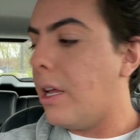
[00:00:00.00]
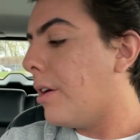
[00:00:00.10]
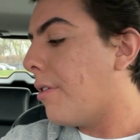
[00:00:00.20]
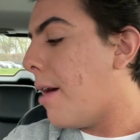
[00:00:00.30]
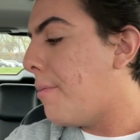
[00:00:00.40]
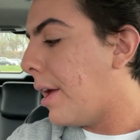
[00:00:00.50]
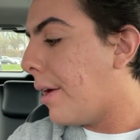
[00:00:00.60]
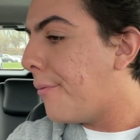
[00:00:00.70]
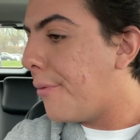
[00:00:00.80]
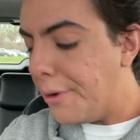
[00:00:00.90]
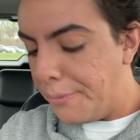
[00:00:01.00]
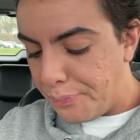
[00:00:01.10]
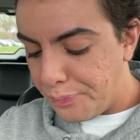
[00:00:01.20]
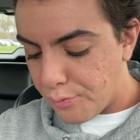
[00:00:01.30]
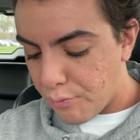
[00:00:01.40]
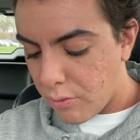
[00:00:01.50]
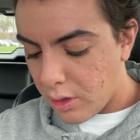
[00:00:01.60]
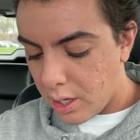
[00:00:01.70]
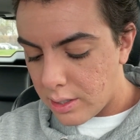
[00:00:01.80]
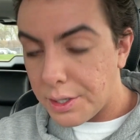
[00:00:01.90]
in and grab a handful.
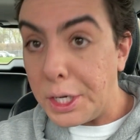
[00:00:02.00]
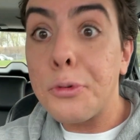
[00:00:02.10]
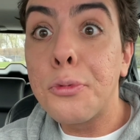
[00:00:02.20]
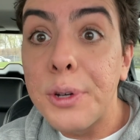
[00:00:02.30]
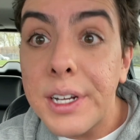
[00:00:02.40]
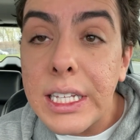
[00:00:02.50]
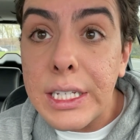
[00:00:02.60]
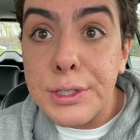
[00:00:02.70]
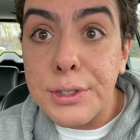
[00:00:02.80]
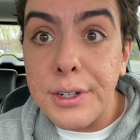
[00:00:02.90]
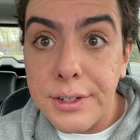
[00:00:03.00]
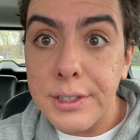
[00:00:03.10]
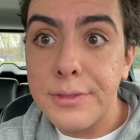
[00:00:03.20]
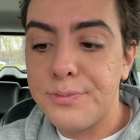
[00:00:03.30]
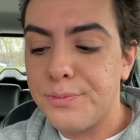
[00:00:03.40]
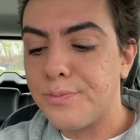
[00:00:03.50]
So you're really screwed.